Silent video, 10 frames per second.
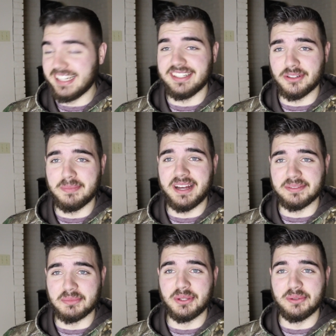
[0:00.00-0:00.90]
need to go buy
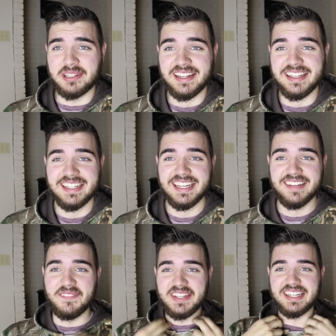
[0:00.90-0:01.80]
some clothes
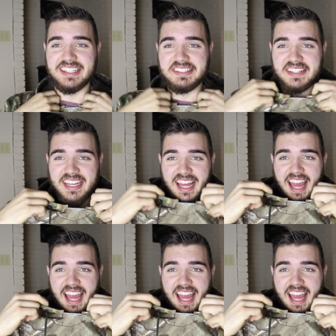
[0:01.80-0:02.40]
because